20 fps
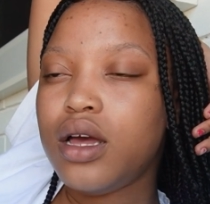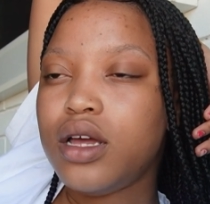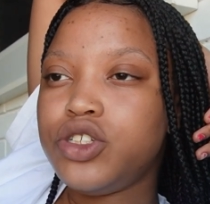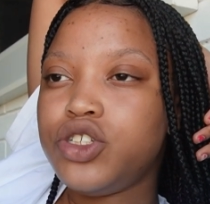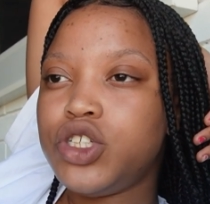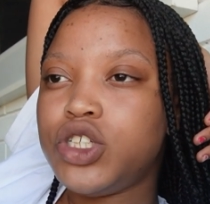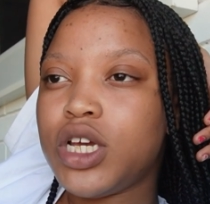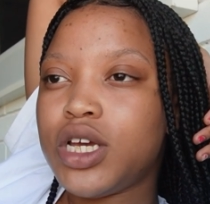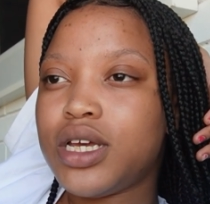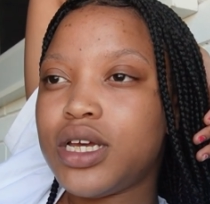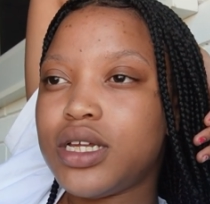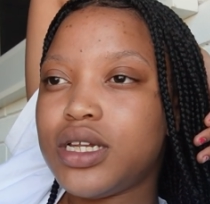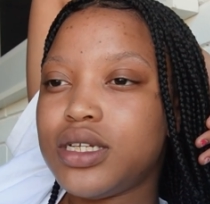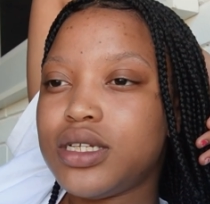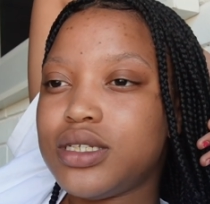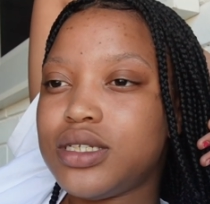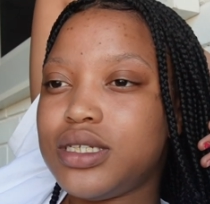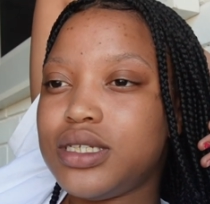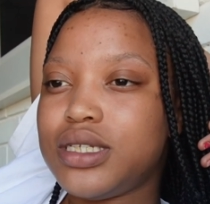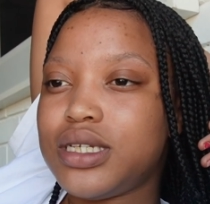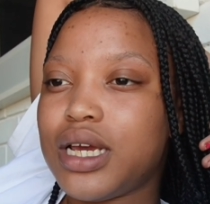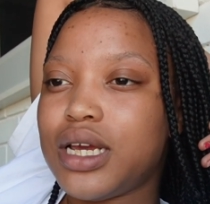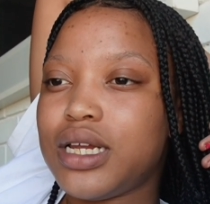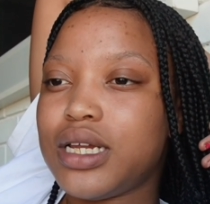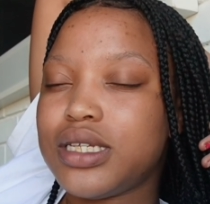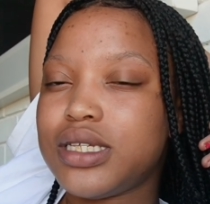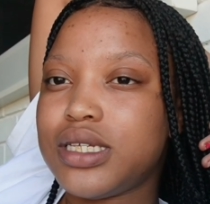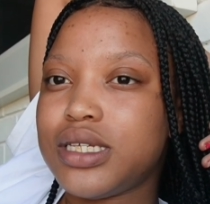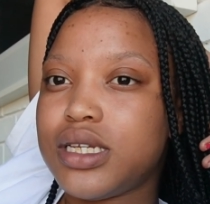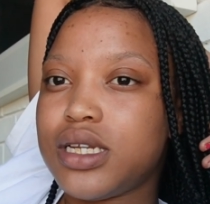chicken
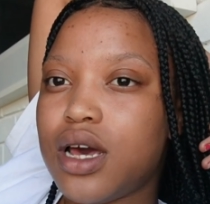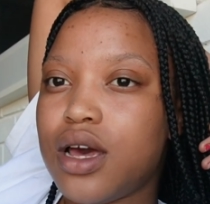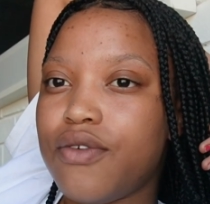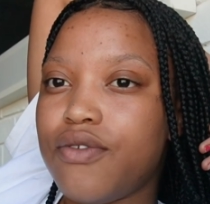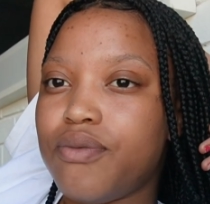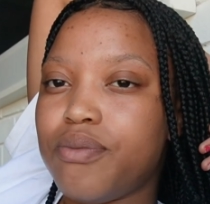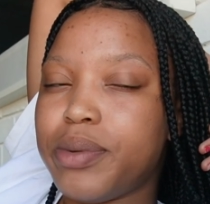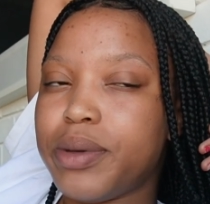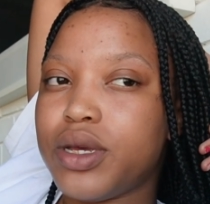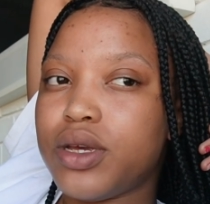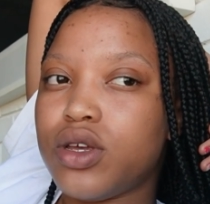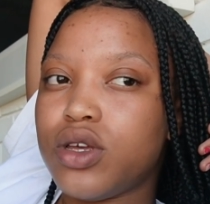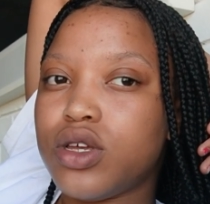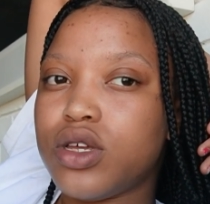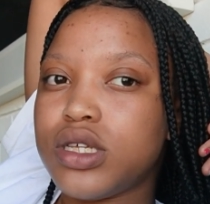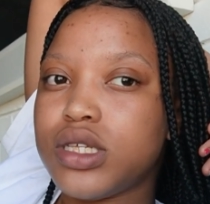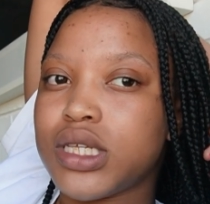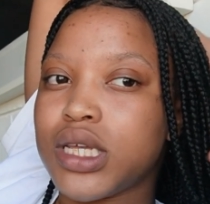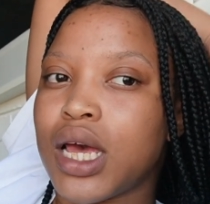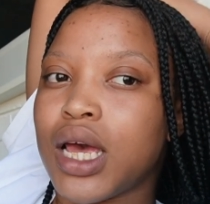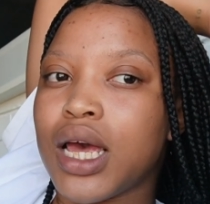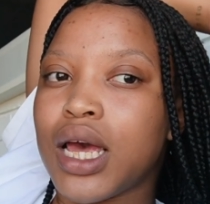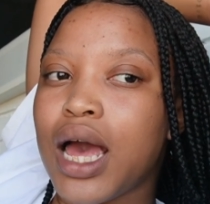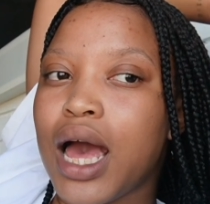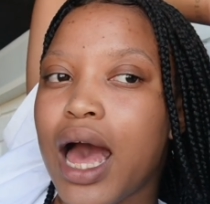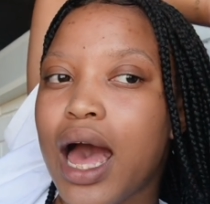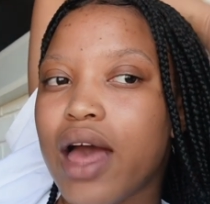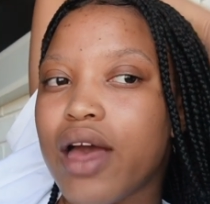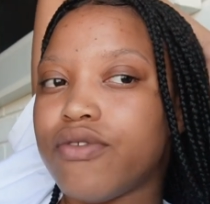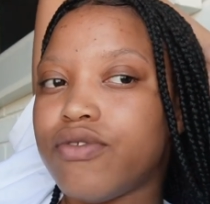steaklet stuff because
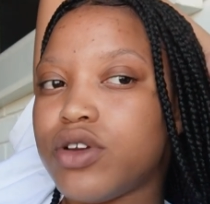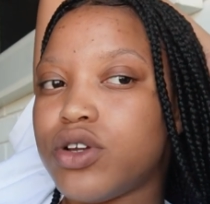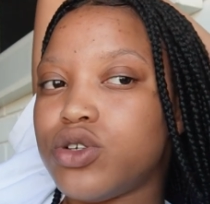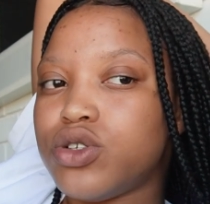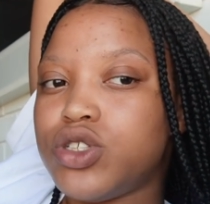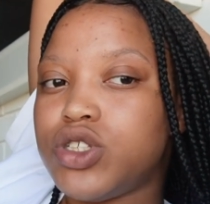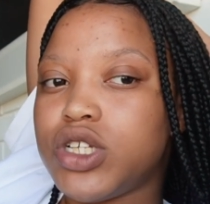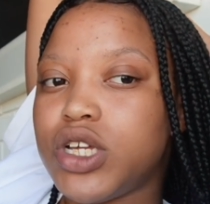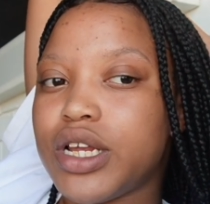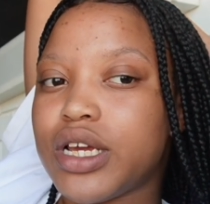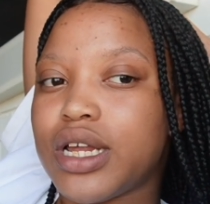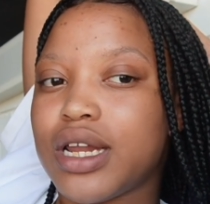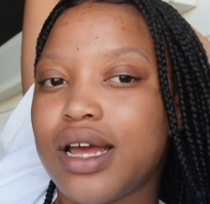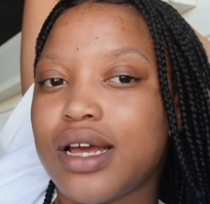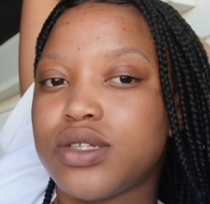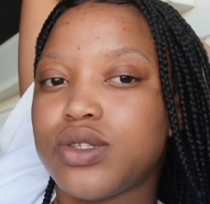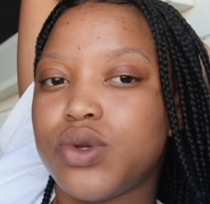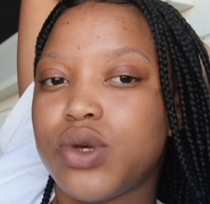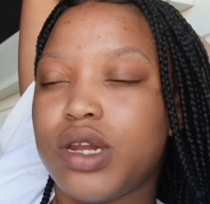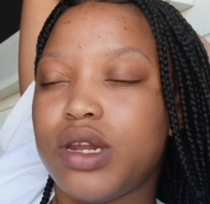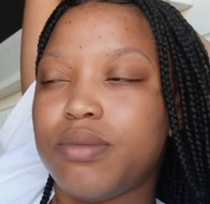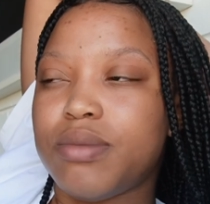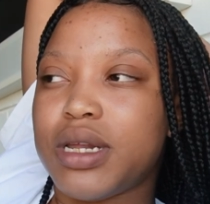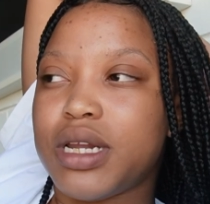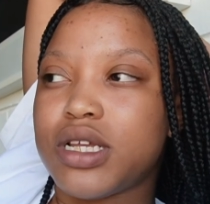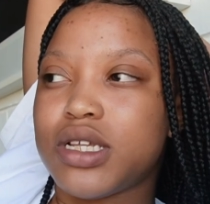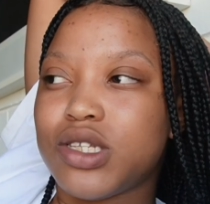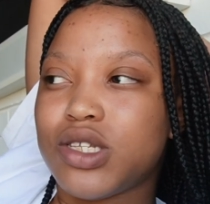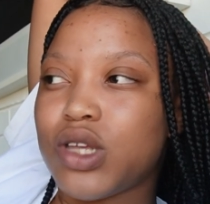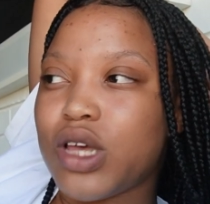I've load shedding in like 20
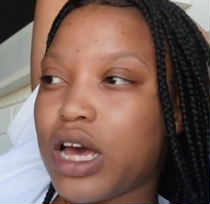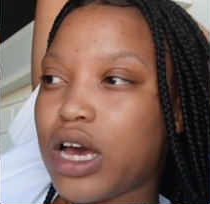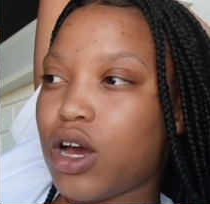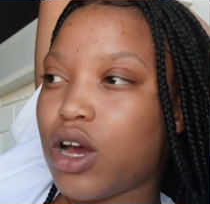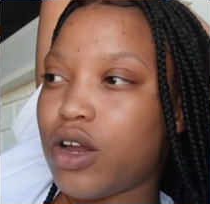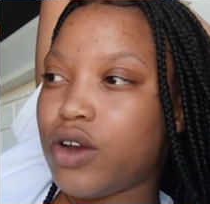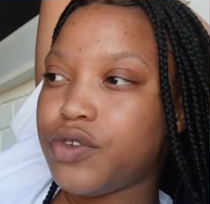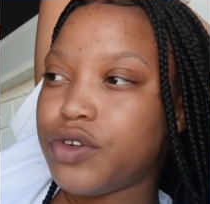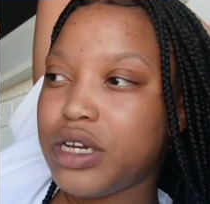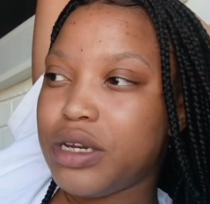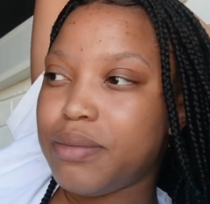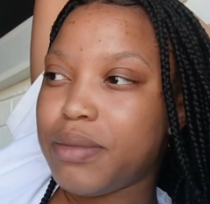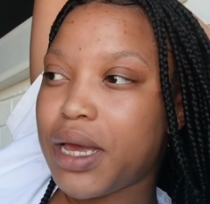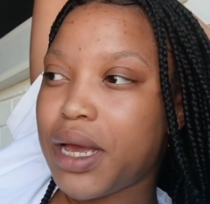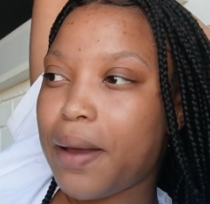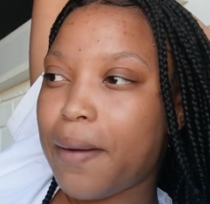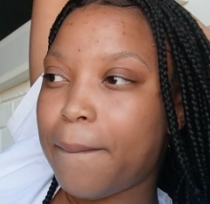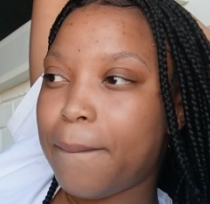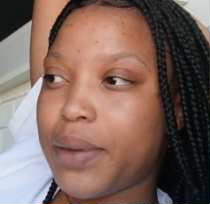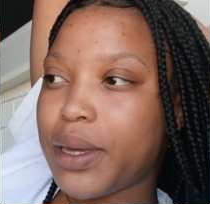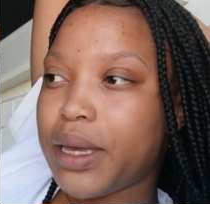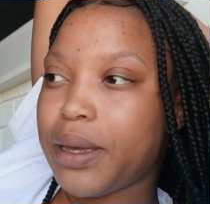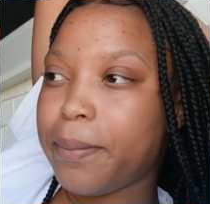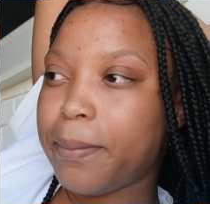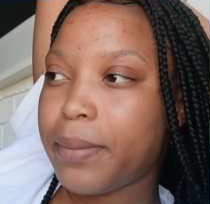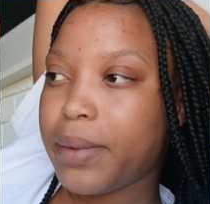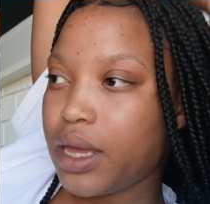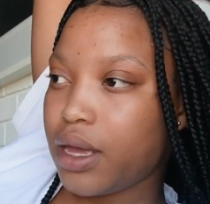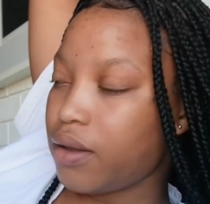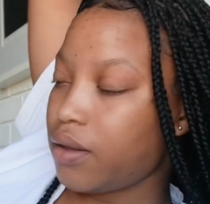minutes, so I can't really make a big
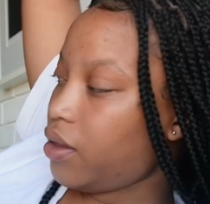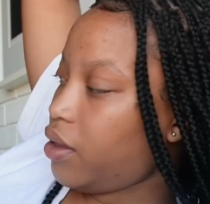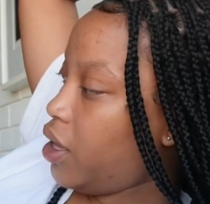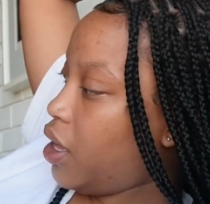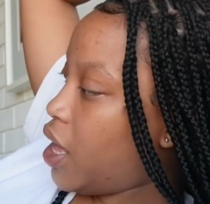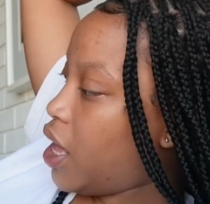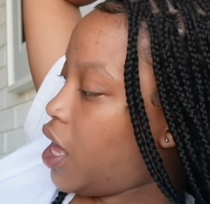meal.